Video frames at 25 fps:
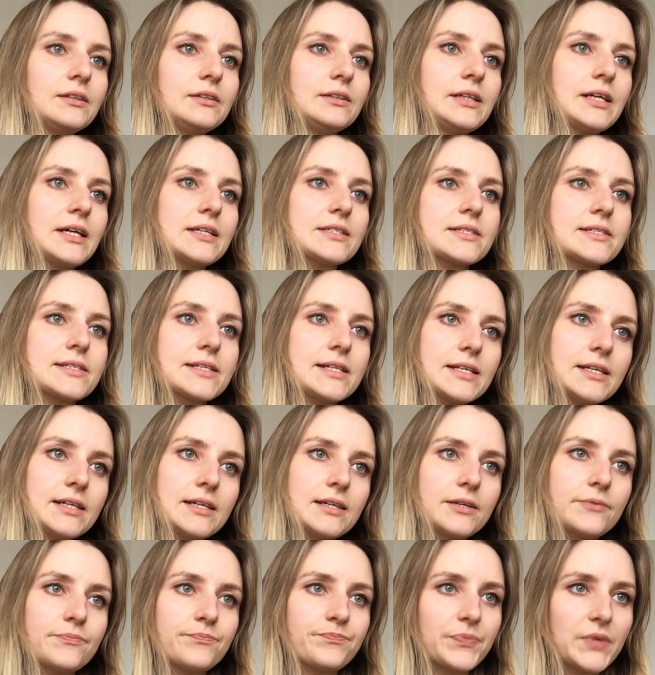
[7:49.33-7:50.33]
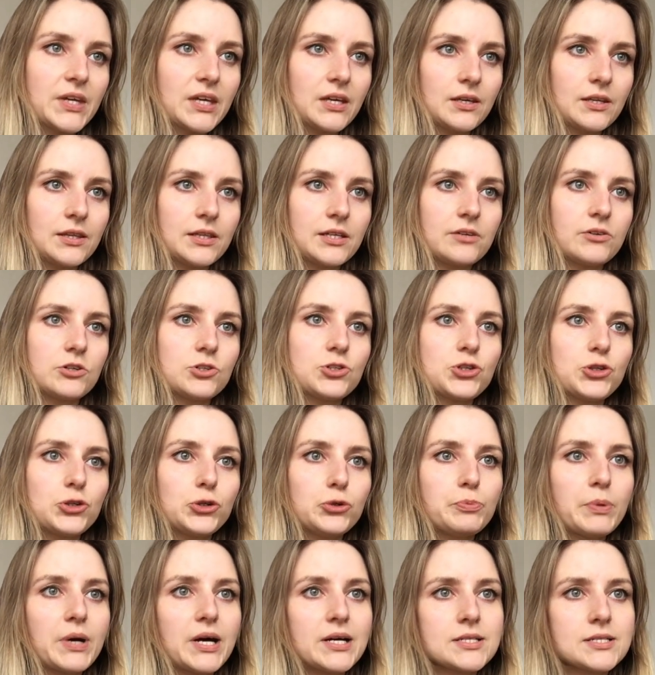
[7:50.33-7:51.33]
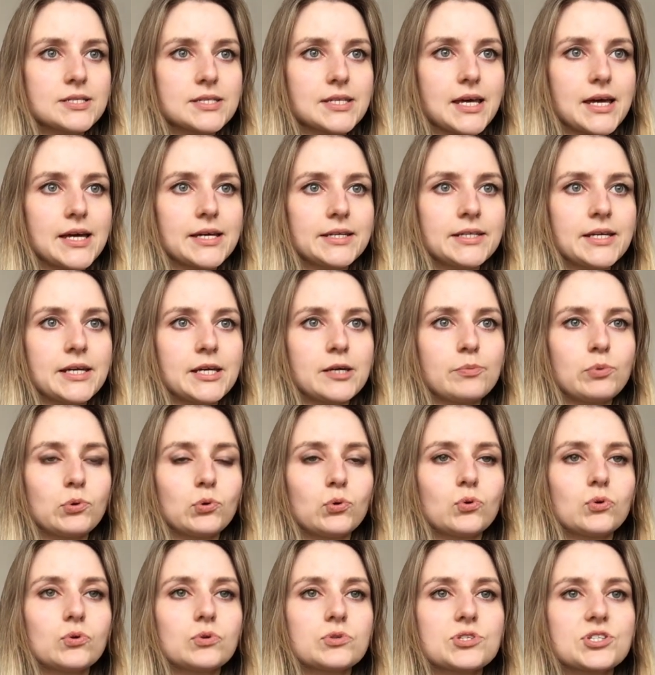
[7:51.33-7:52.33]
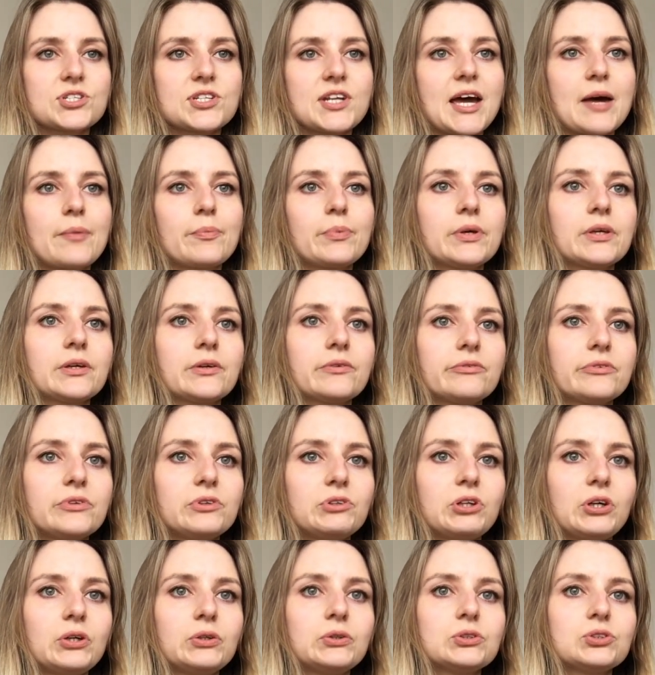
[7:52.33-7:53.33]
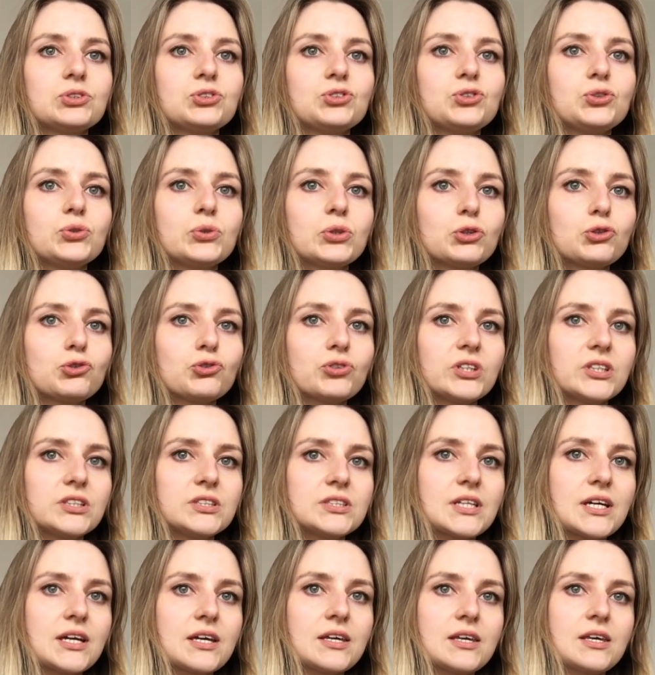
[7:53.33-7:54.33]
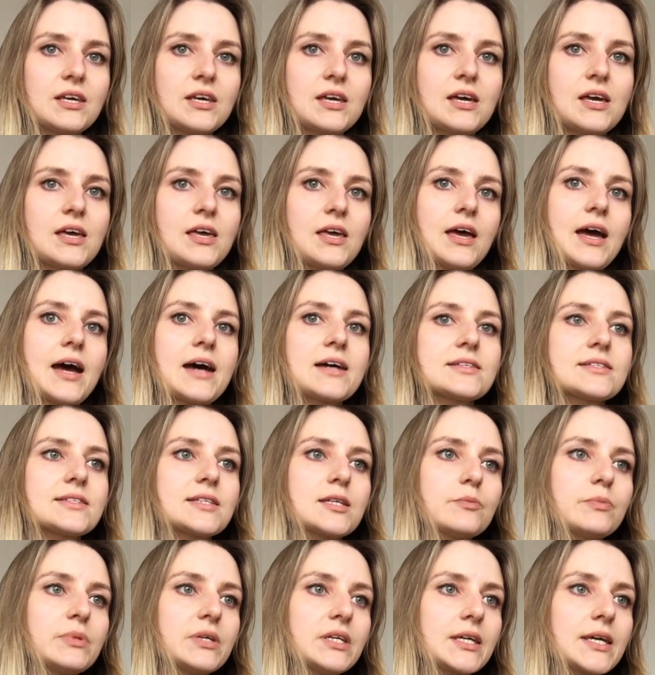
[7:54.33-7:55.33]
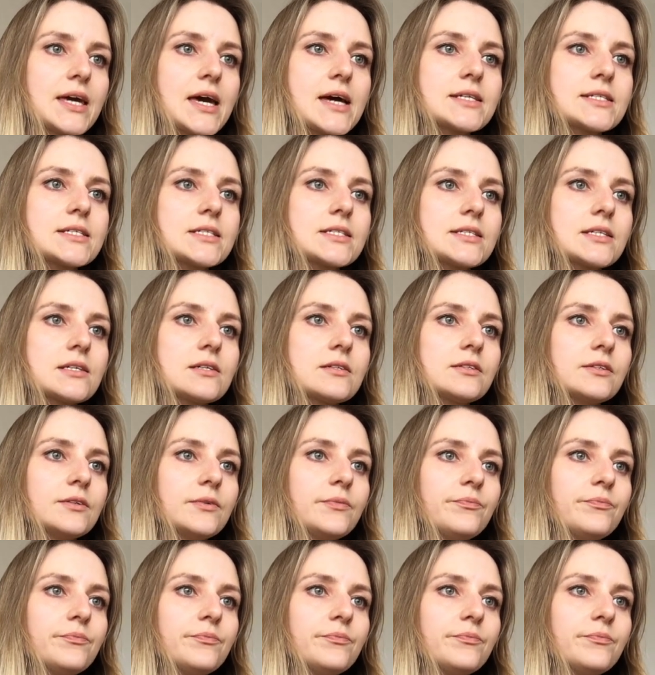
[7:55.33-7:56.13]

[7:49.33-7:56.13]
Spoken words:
Lastly, there are 2 buttons that enable snapping of the notes to a grid as they're being edited.